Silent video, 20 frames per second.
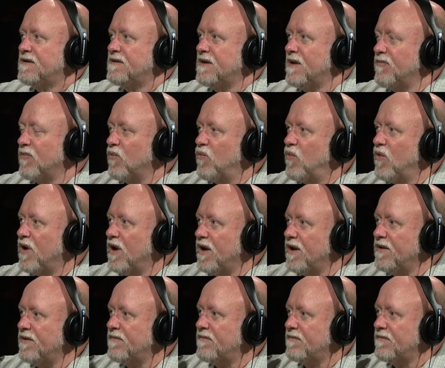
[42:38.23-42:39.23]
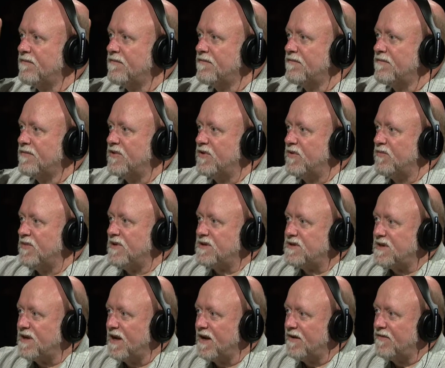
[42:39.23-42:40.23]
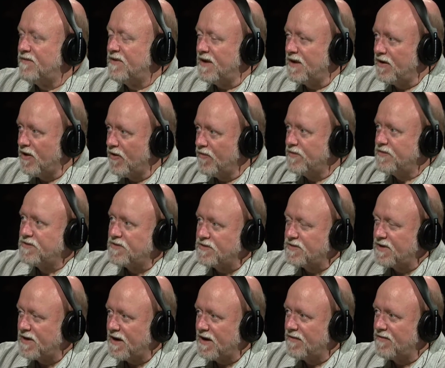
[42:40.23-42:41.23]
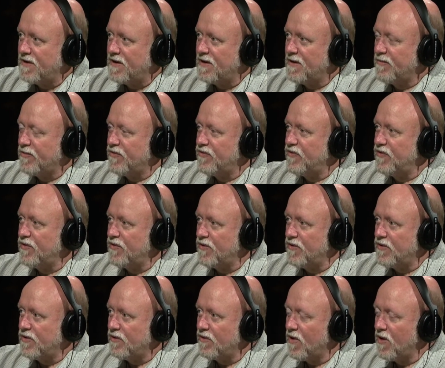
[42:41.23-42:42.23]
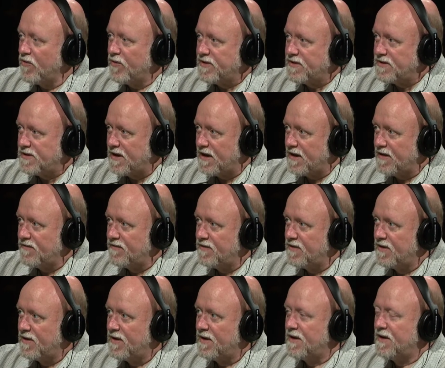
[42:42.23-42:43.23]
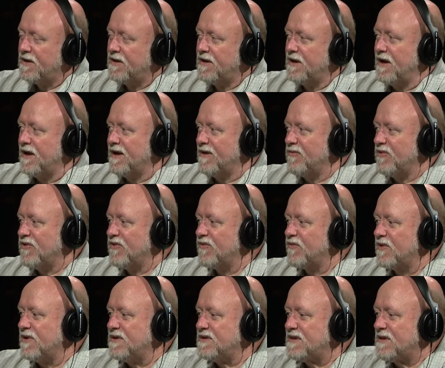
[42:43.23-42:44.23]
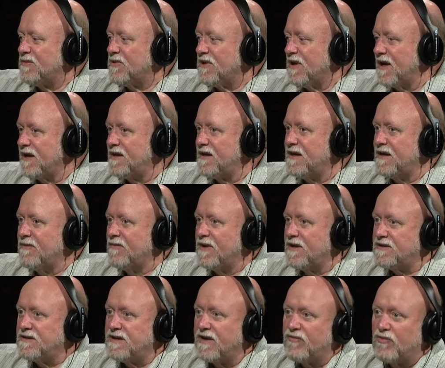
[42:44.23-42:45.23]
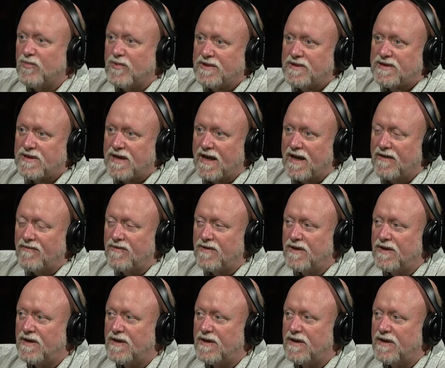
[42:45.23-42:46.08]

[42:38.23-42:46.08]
number one, you can be saved and know that you're saved, and number two, you're always saved, and number three, someone like him has never been saved,